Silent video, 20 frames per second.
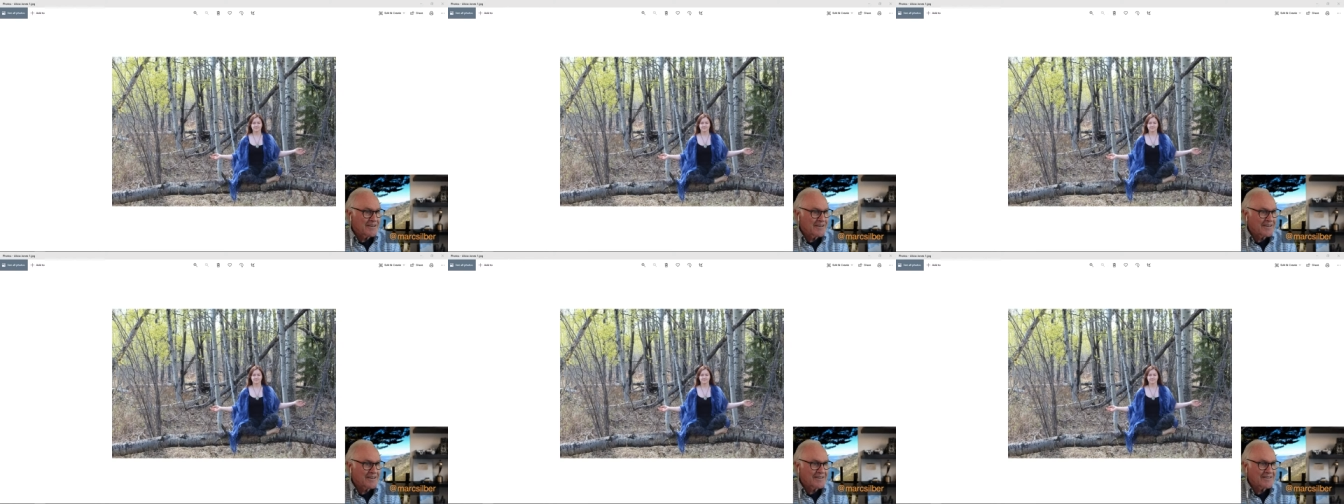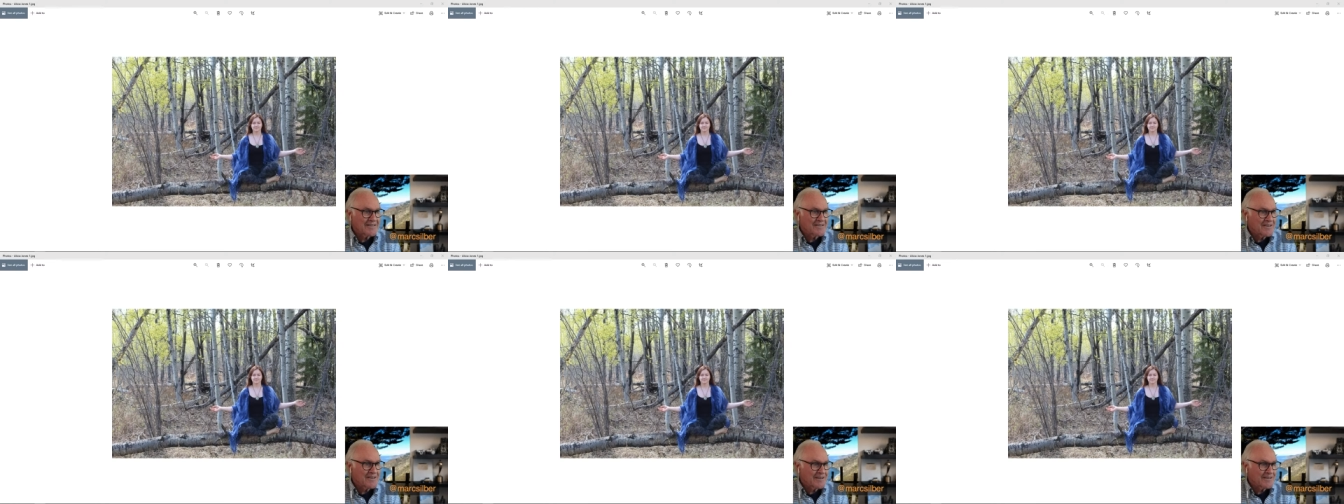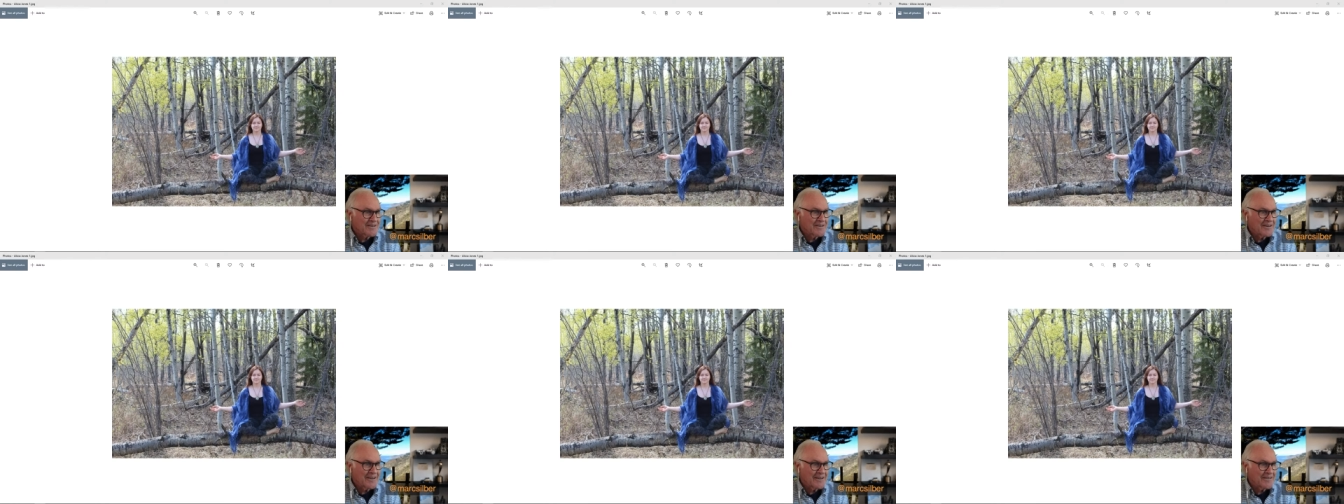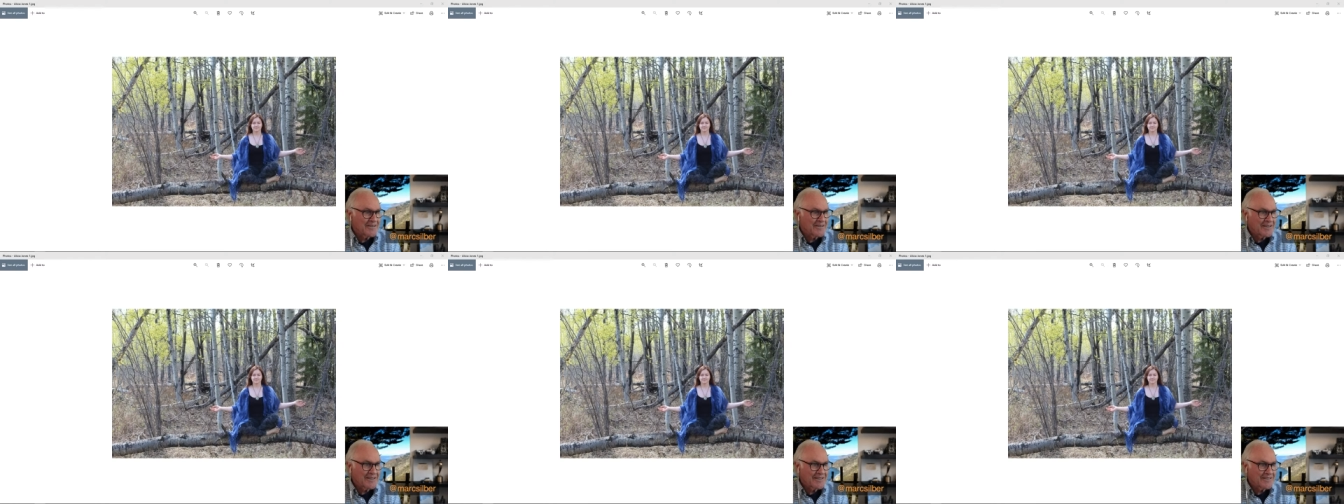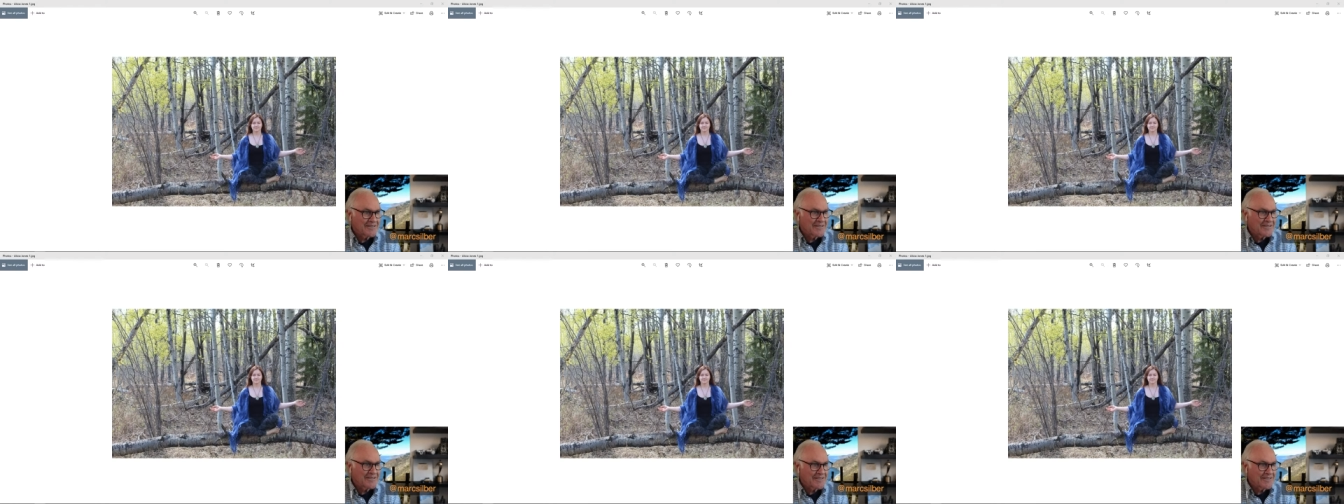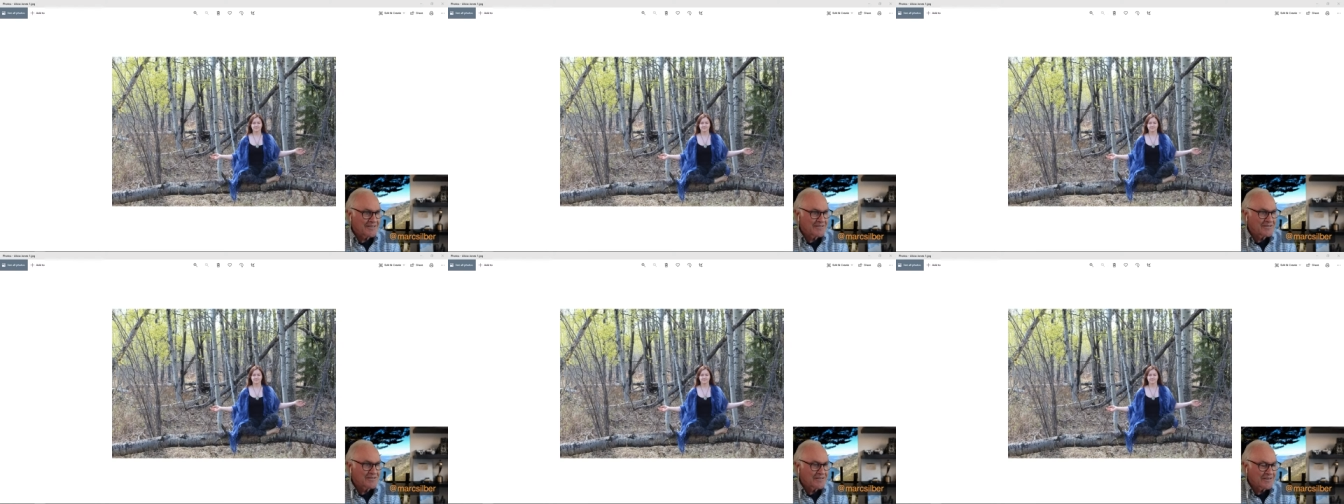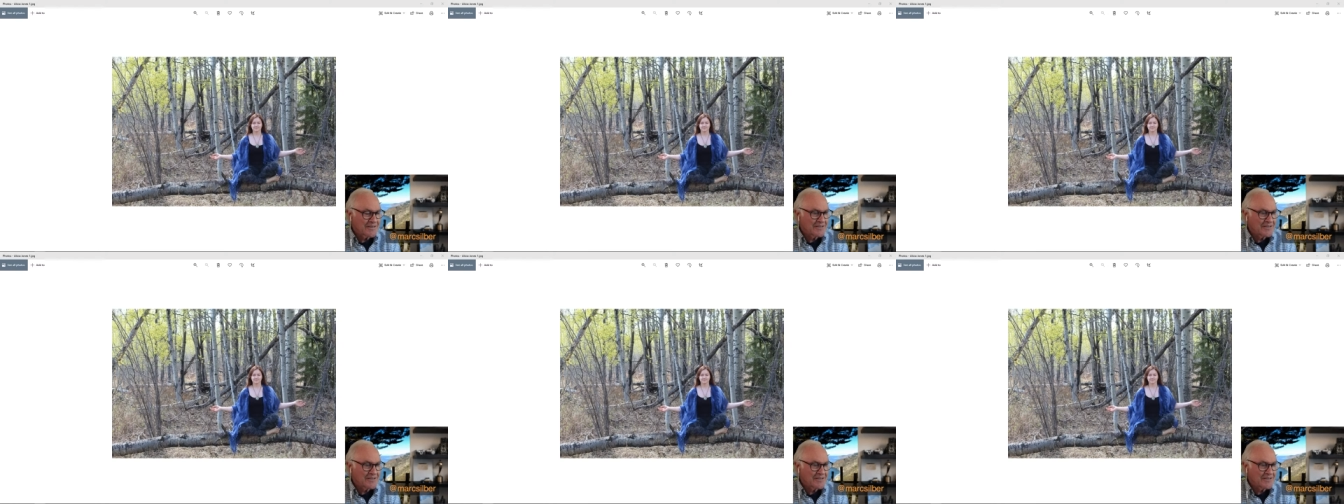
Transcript: I can't tell you how handy it is